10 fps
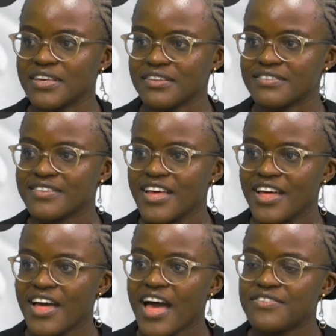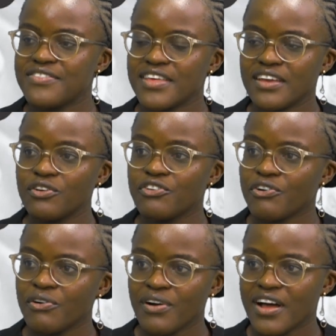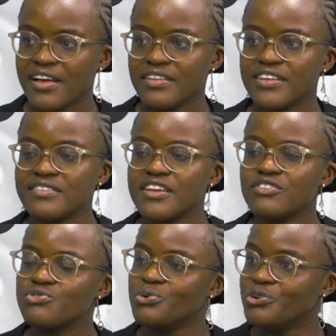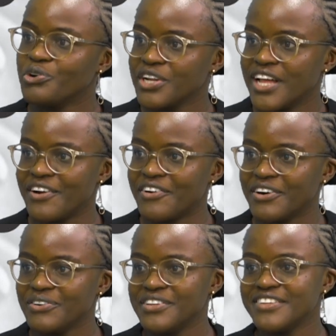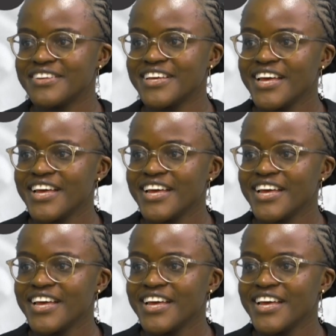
is. As they grow, they tend to roll around